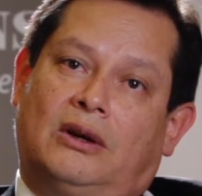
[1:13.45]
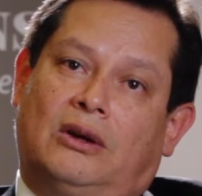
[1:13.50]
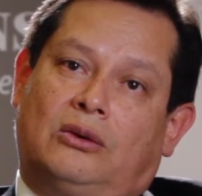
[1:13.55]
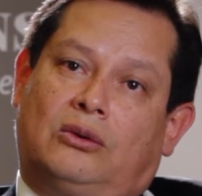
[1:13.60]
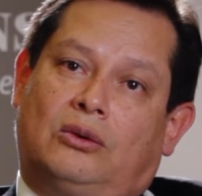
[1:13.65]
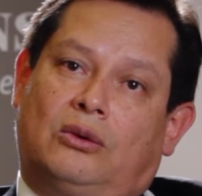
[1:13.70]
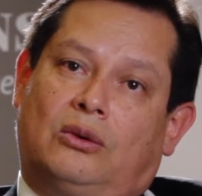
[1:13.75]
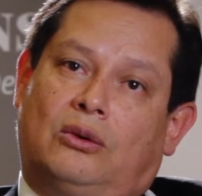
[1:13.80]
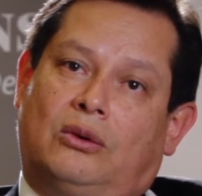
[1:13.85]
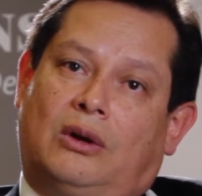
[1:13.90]

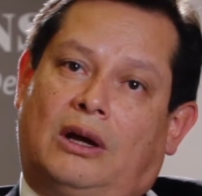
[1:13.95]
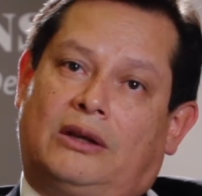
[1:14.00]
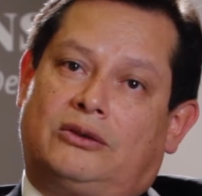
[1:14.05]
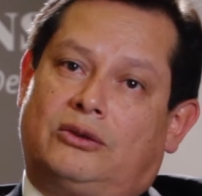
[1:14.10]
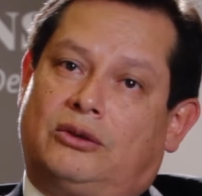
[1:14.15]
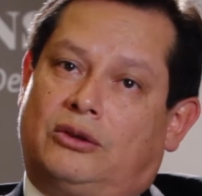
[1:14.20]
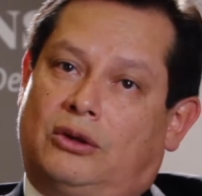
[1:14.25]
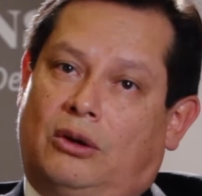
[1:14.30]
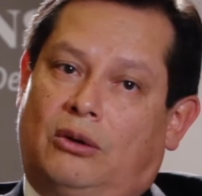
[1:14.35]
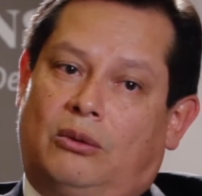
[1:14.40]
So as
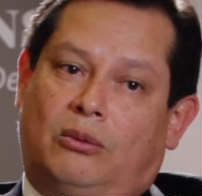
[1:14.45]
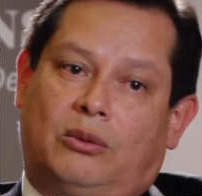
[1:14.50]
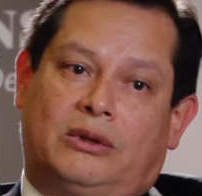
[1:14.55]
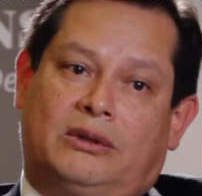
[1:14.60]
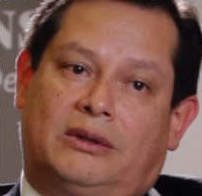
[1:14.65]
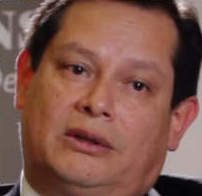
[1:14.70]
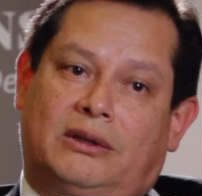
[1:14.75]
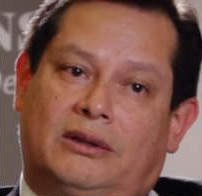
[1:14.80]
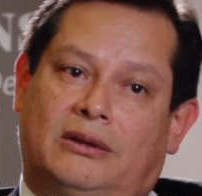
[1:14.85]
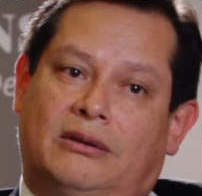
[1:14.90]
you know,
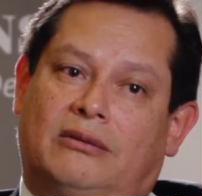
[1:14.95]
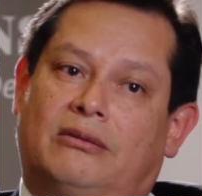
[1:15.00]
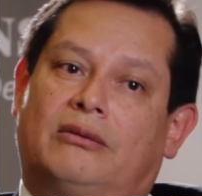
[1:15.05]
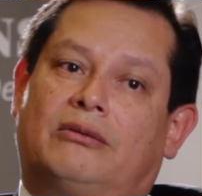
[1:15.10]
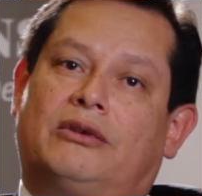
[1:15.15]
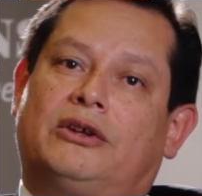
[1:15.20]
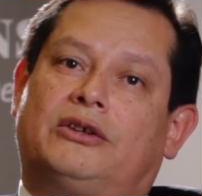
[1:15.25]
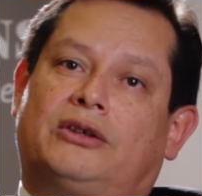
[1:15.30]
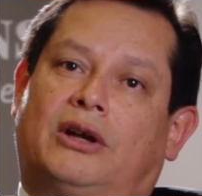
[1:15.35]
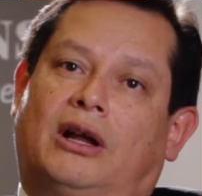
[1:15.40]
with the
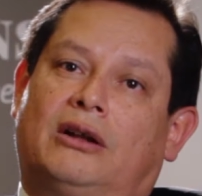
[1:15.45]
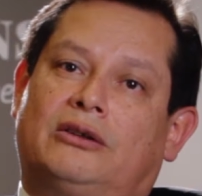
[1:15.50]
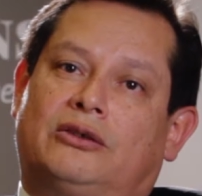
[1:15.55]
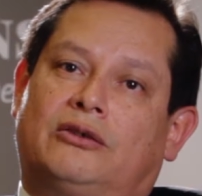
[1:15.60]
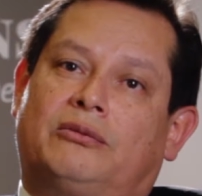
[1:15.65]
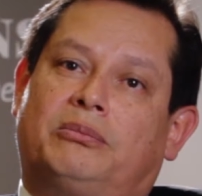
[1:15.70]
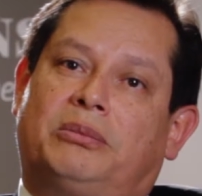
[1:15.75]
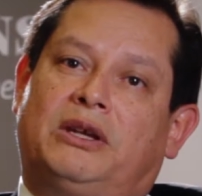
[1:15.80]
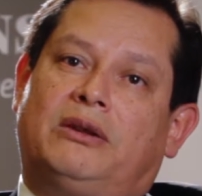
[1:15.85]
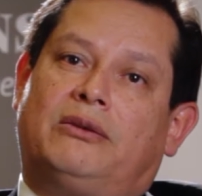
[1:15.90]
results
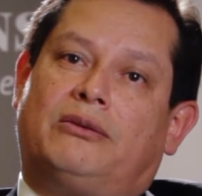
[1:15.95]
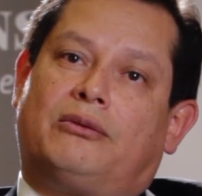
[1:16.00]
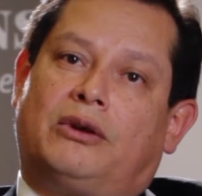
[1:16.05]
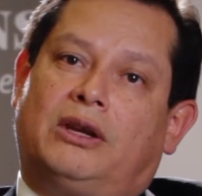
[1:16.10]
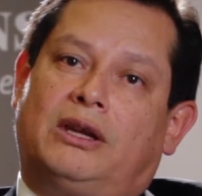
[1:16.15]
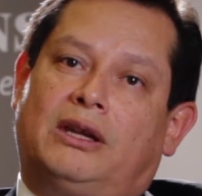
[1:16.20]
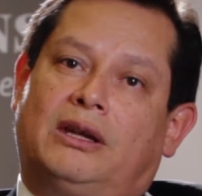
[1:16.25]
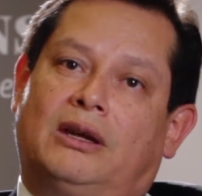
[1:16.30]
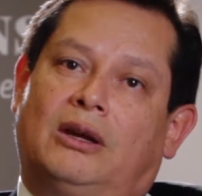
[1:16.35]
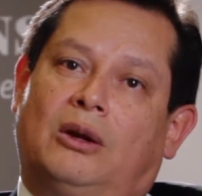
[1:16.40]
of
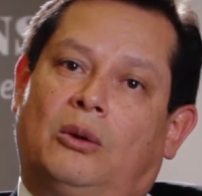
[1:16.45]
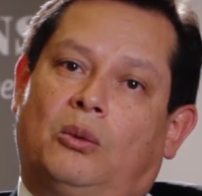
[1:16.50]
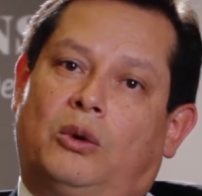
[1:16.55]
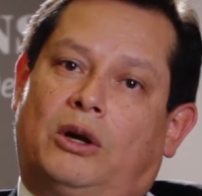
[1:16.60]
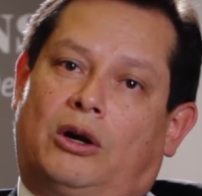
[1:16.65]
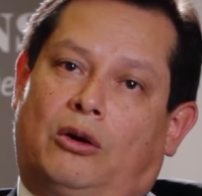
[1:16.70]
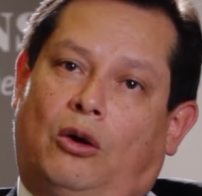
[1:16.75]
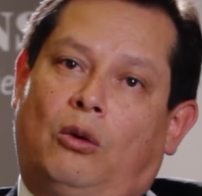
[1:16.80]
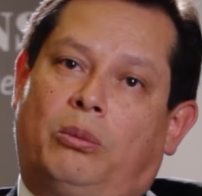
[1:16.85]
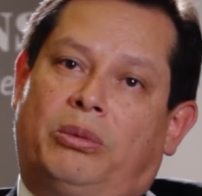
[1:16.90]
P3, we
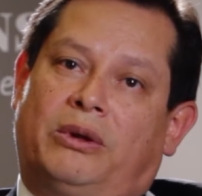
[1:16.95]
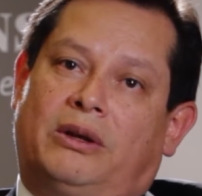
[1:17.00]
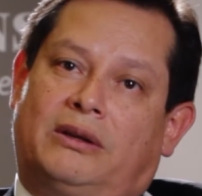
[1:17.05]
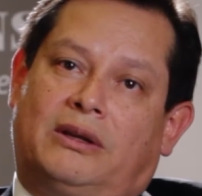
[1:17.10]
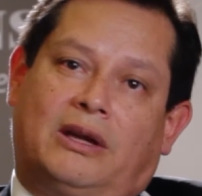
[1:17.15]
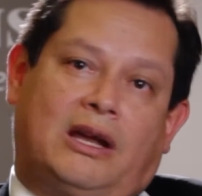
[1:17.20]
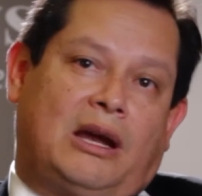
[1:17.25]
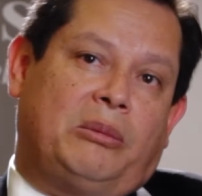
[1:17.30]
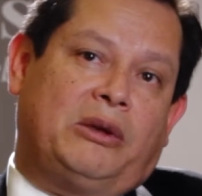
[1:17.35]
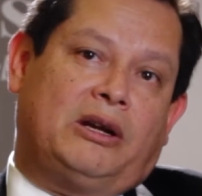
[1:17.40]
are opening
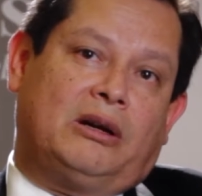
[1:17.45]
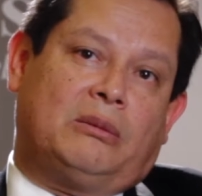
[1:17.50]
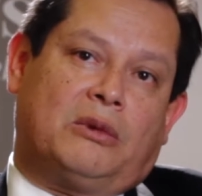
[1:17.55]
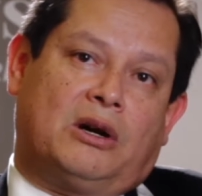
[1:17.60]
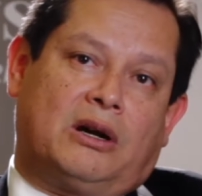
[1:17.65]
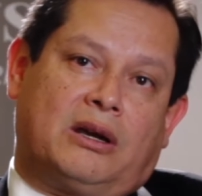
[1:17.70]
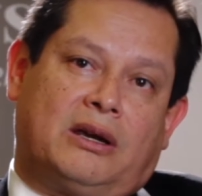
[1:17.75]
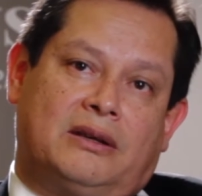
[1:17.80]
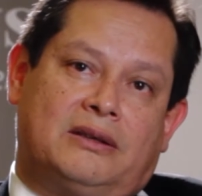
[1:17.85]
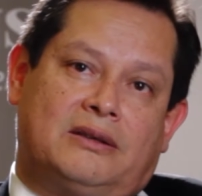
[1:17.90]
the capital
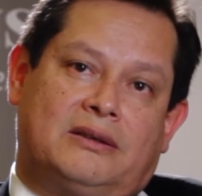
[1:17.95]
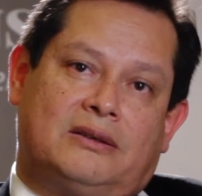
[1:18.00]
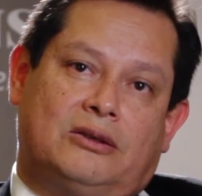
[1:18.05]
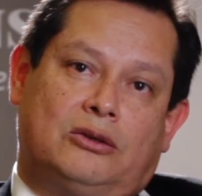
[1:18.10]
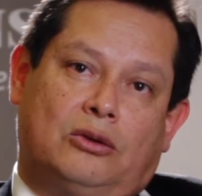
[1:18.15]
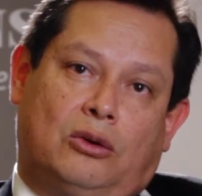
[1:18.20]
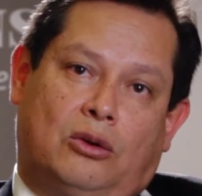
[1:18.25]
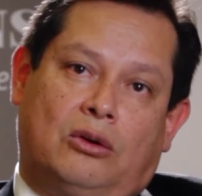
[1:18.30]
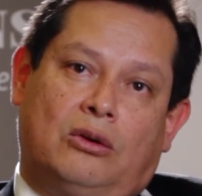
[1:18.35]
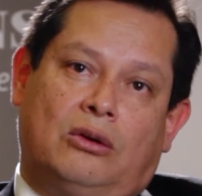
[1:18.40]
markets
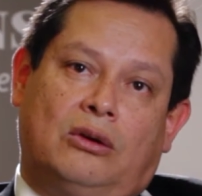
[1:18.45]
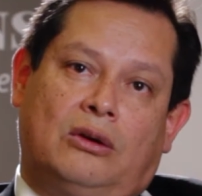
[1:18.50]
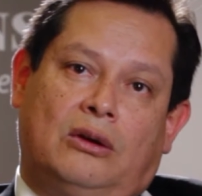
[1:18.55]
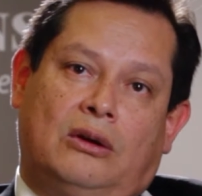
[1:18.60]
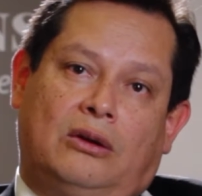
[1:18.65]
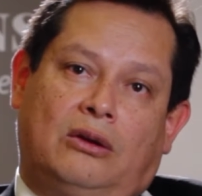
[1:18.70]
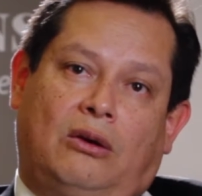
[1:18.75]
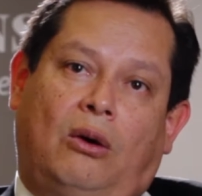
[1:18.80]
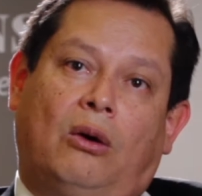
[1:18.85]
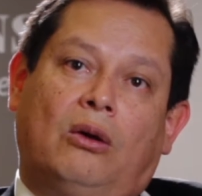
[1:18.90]
door
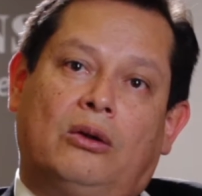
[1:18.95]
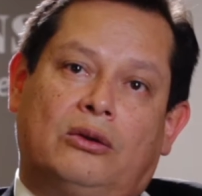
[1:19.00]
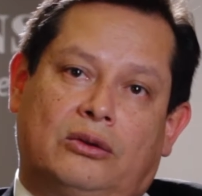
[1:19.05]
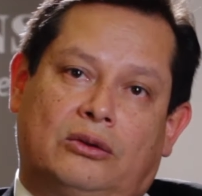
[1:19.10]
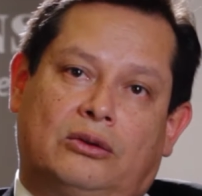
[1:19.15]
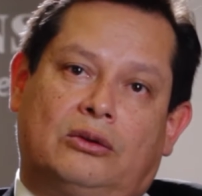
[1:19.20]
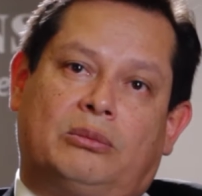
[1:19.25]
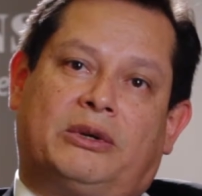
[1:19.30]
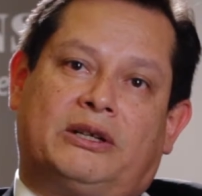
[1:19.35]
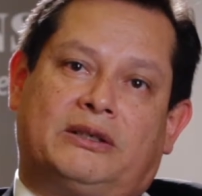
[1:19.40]
also
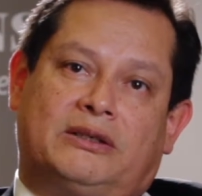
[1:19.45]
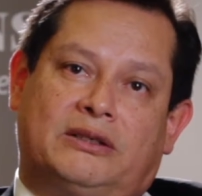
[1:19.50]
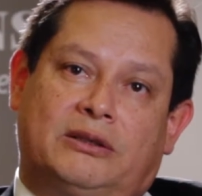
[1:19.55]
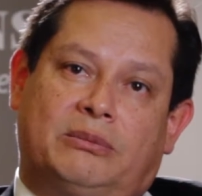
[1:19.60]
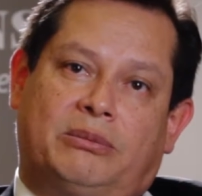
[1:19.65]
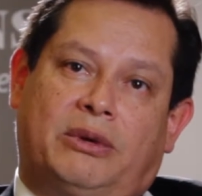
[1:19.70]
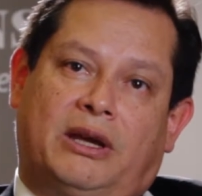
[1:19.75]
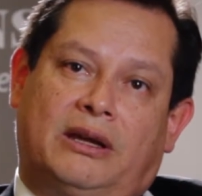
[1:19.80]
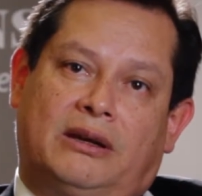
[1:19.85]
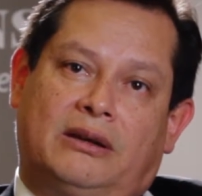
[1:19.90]
to
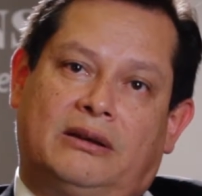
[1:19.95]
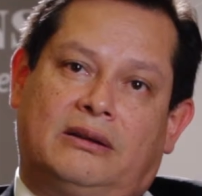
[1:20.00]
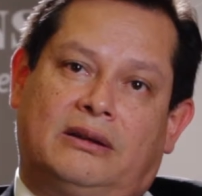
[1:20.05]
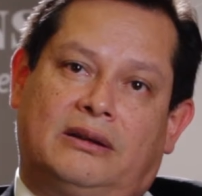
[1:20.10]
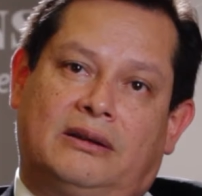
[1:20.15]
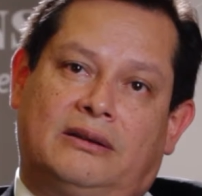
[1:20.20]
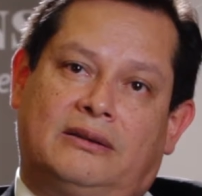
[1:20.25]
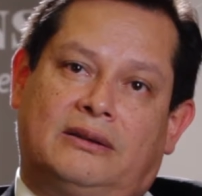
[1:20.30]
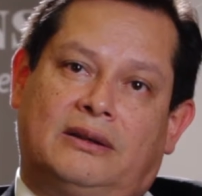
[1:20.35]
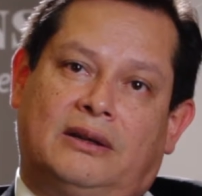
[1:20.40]
participate in
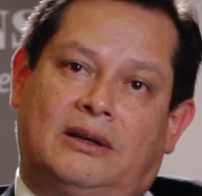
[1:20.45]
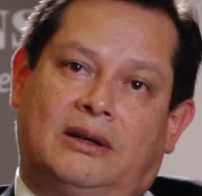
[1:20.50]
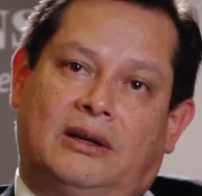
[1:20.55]
this,